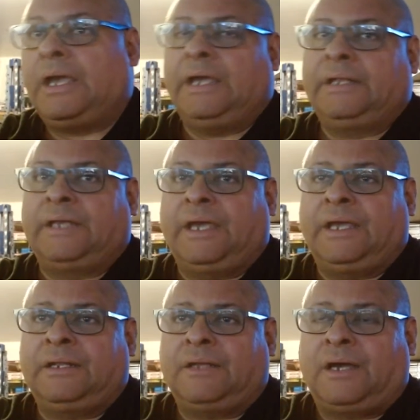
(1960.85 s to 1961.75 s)
and
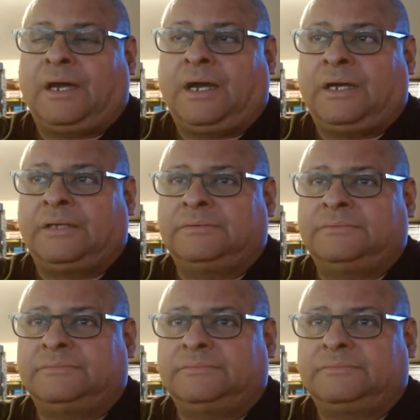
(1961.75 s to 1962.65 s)
then
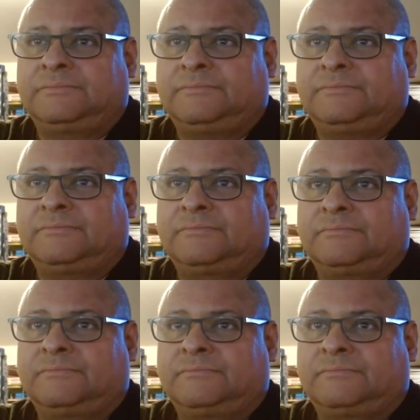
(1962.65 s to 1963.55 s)
on
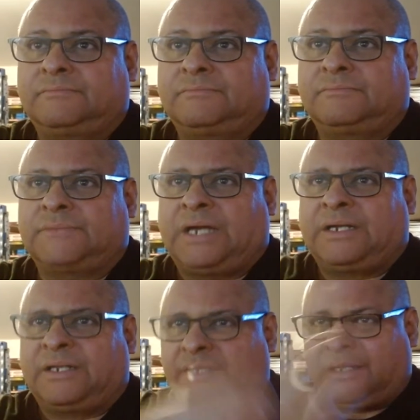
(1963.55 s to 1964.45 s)

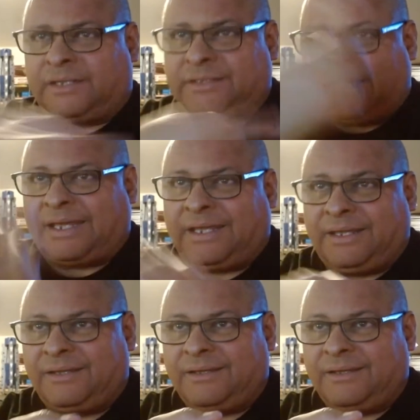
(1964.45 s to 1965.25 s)
another day,